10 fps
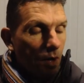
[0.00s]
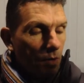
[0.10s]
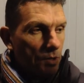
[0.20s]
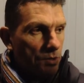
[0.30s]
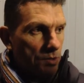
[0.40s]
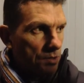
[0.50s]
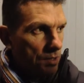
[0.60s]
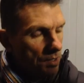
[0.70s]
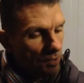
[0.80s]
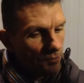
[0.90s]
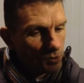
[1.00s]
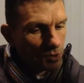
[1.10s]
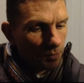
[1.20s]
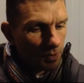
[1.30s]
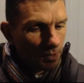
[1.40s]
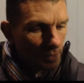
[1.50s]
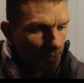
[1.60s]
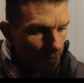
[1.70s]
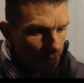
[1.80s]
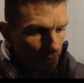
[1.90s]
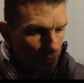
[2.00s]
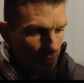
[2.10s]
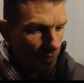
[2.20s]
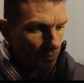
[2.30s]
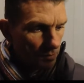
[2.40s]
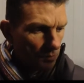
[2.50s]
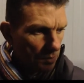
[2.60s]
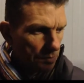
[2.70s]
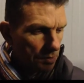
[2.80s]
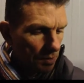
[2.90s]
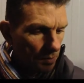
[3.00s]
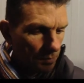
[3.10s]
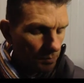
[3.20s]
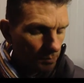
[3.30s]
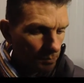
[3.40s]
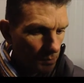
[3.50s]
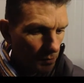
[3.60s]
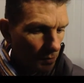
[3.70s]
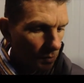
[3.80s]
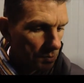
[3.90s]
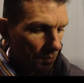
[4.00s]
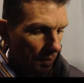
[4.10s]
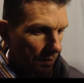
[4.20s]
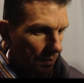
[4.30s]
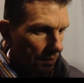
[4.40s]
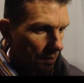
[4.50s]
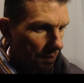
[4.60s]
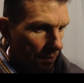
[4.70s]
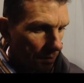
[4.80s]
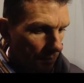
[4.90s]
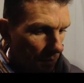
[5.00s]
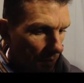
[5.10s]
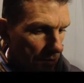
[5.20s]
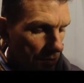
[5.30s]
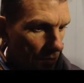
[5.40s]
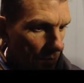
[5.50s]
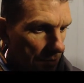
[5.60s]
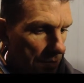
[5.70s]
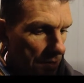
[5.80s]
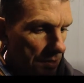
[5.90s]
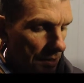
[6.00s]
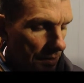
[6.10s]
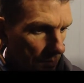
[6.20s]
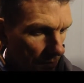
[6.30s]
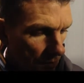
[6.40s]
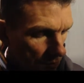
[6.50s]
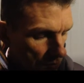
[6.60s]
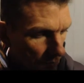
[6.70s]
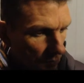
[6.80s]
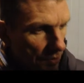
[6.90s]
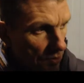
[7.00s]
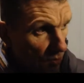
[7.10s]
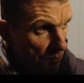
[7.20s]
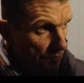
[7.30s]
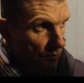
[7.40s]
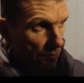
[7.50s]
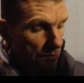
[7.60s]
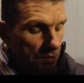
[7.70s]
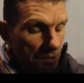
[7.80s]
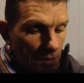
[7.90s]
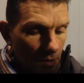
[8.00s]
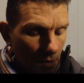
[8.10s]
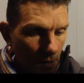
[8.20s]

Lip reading: No, I couldn't. I thought it was going to be 0-0. We'd performed well. Players had come into the team. I thought some really good performances.